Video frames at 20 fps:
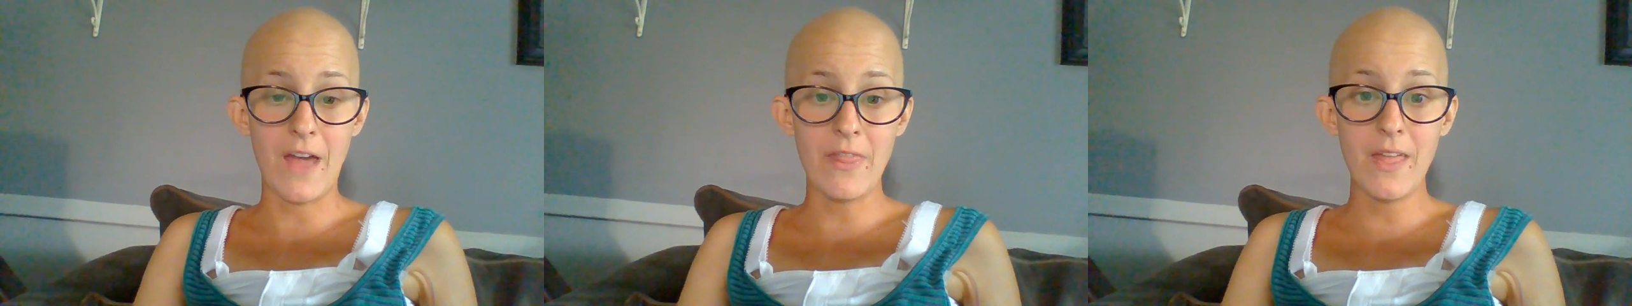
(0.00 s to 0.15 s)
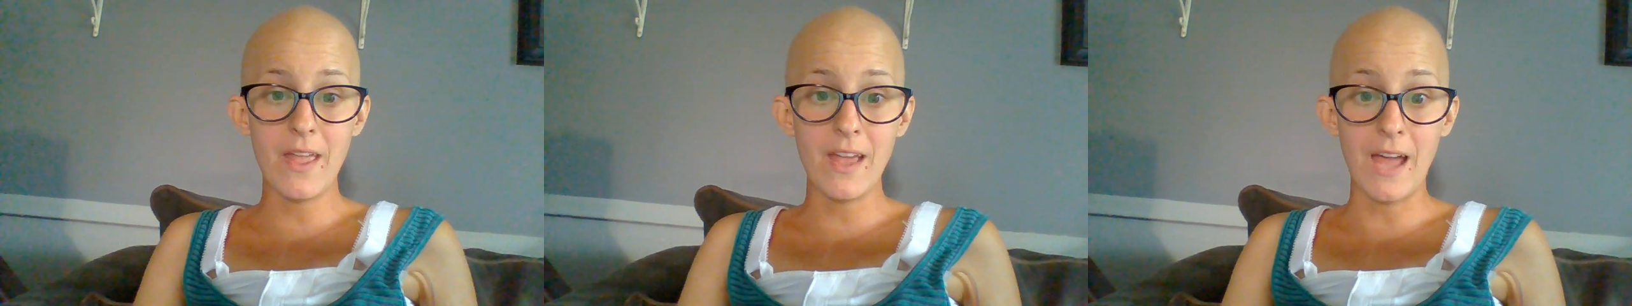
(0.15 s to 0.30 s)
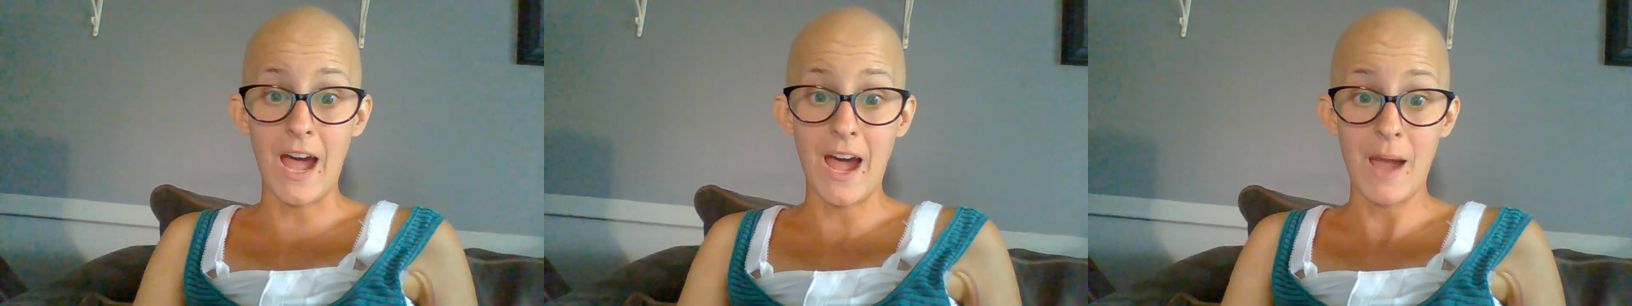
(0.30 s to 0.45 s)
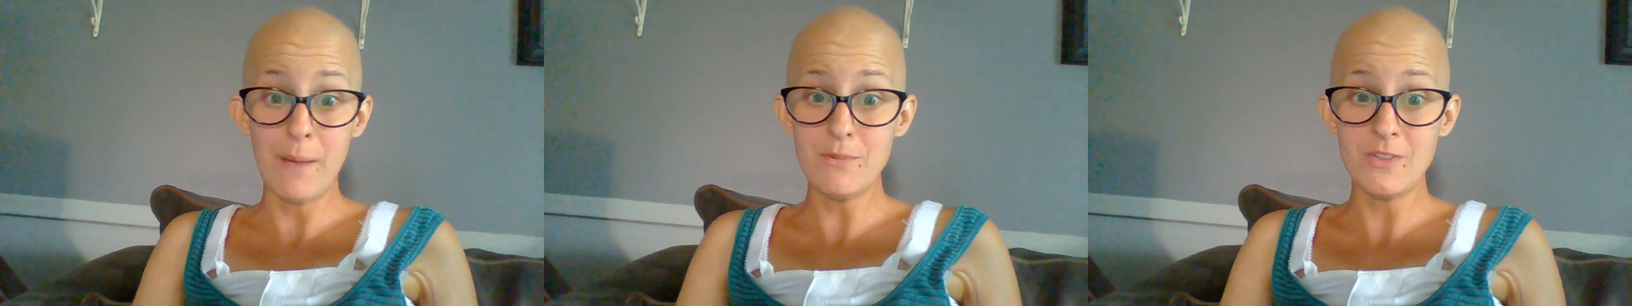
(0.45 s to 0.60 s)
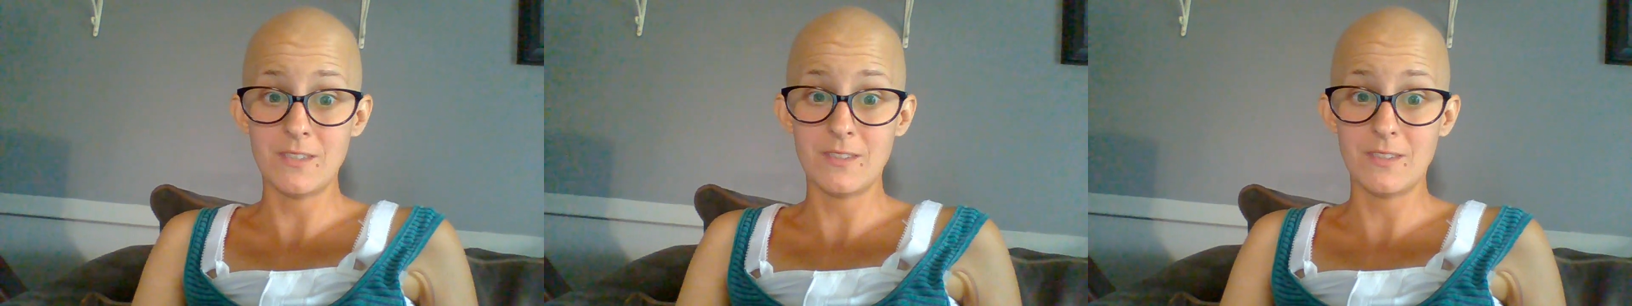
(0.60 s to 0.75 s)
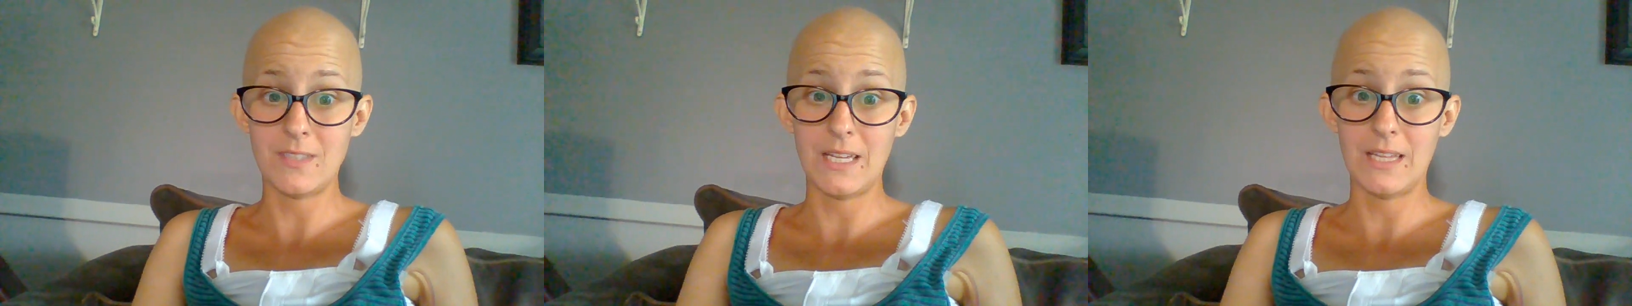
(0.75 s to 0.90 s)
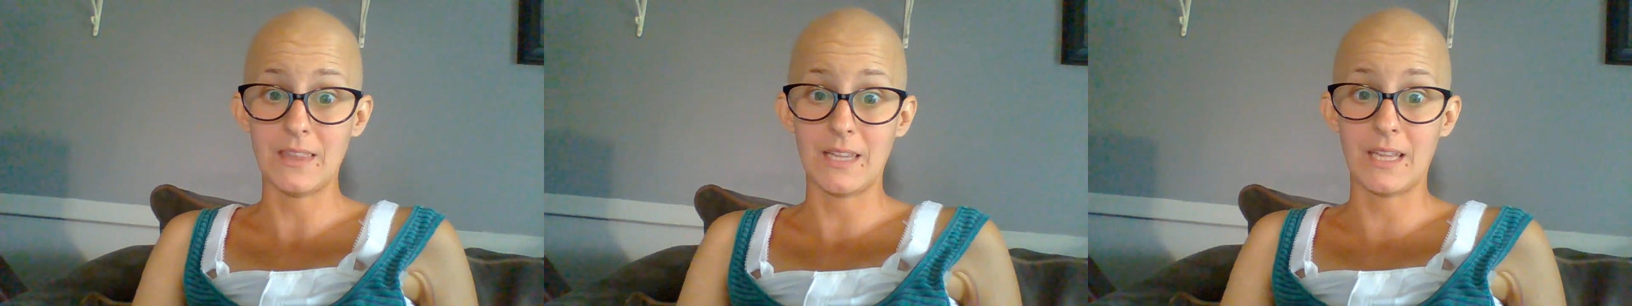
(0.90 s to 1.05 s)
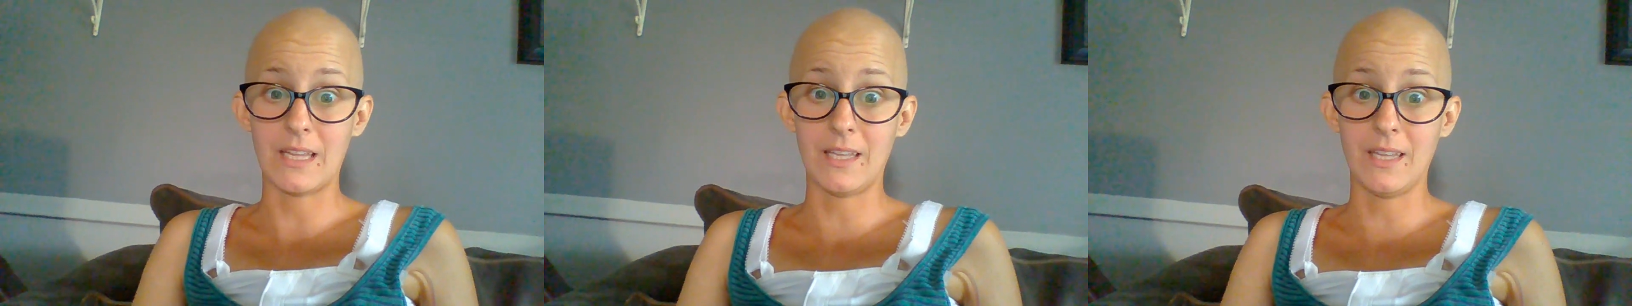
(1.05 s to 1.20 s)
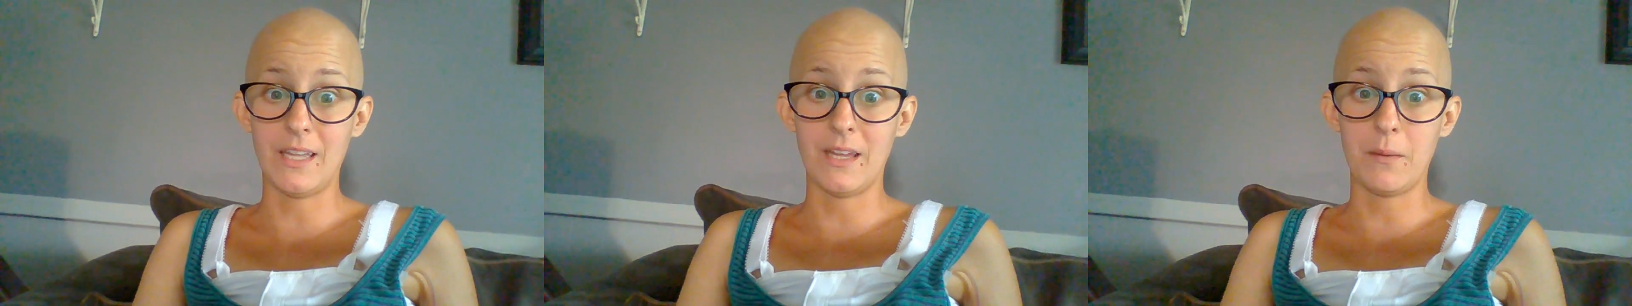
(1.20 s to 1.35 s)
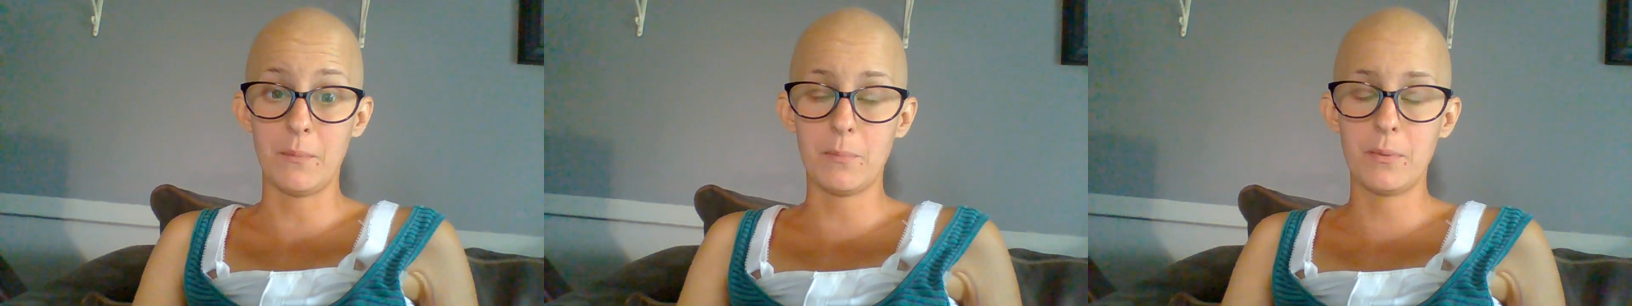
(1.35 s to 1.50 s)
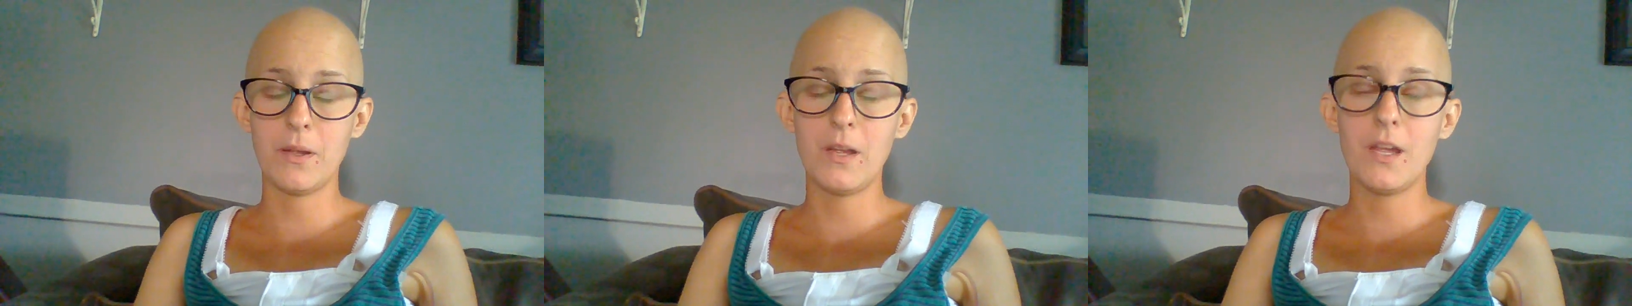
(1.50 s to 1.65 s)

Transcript: I think I'm just seeing the clip.